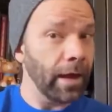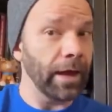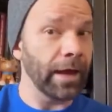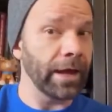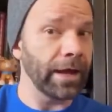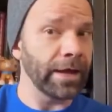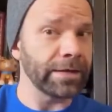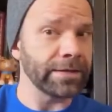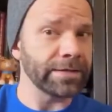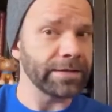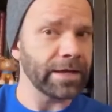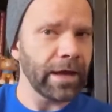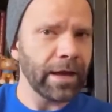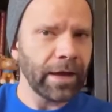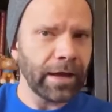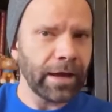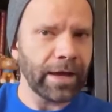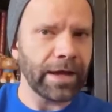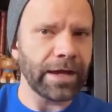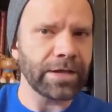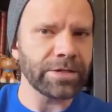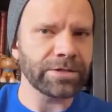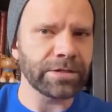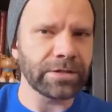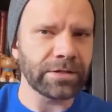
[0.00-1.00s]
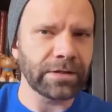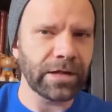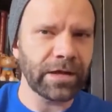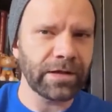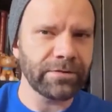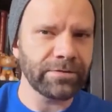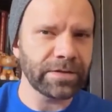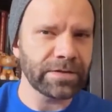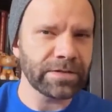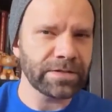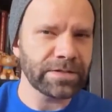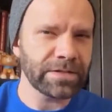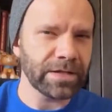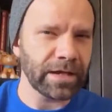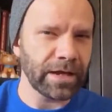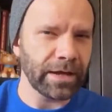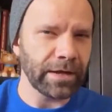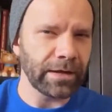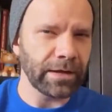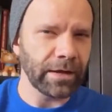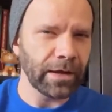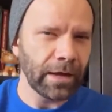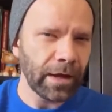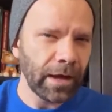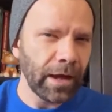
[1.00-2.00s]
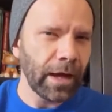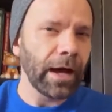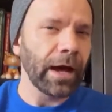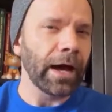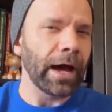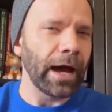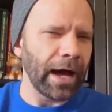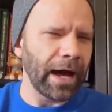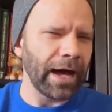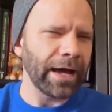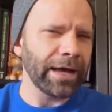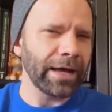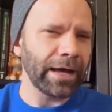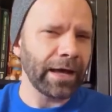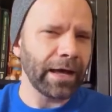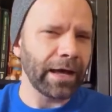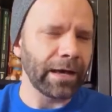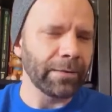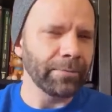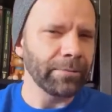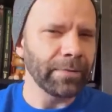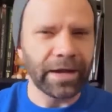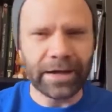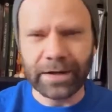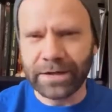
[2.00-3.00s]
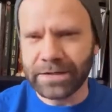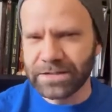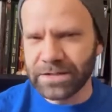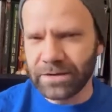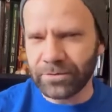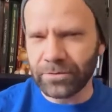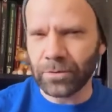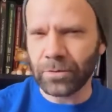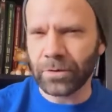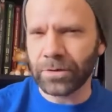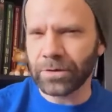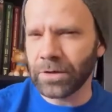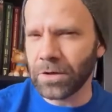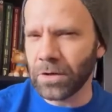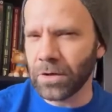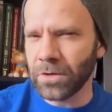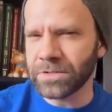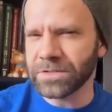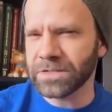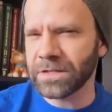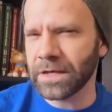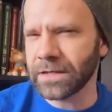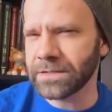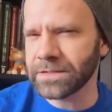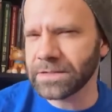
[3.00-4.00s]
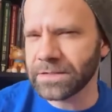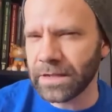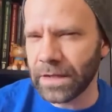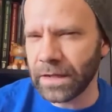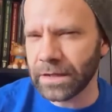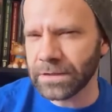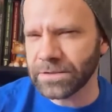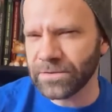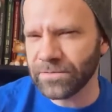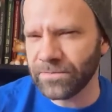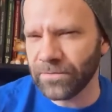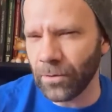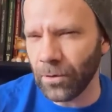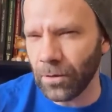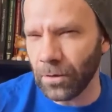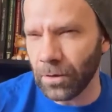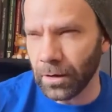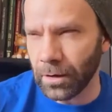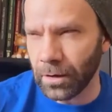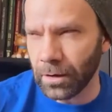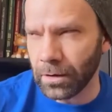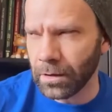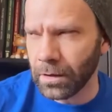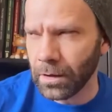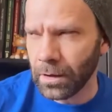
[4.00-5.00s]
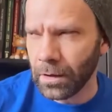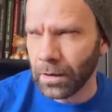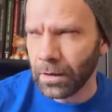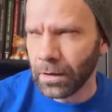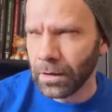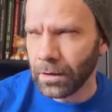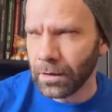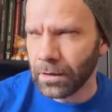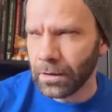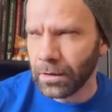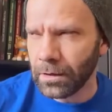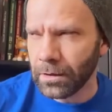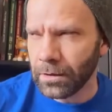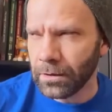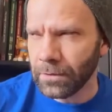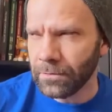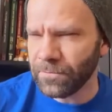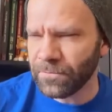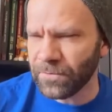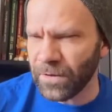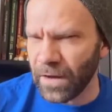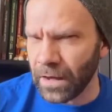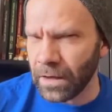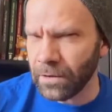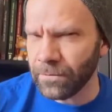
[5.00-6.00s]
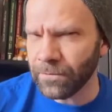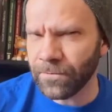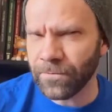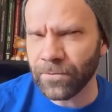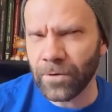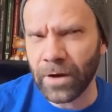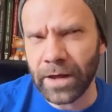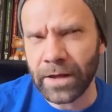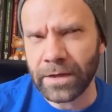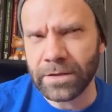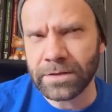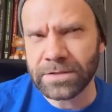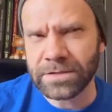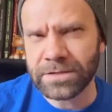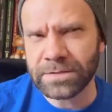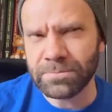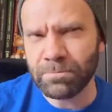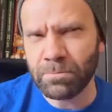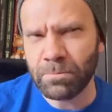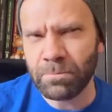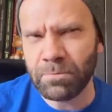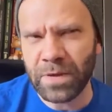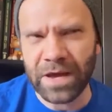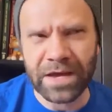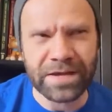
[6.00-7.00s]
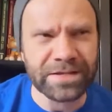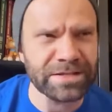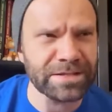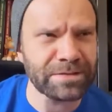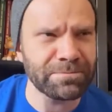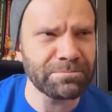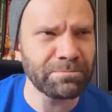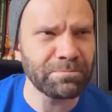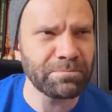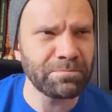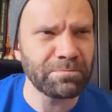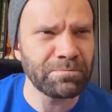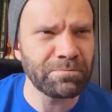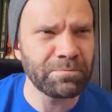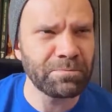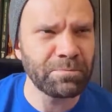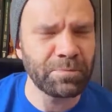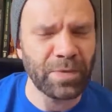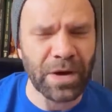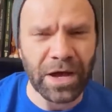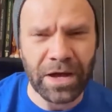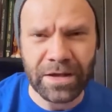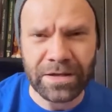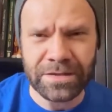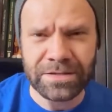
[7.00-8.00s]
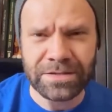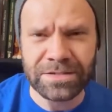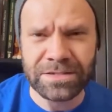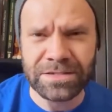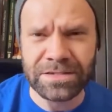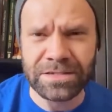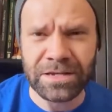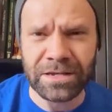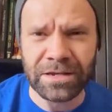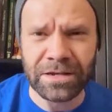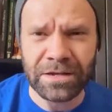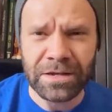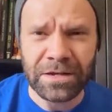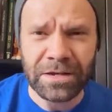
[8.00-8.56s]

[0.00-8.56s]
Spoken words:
And Agent 11 said, "I am, and as everyone knows, that stands for Fey Friends, Best Buds,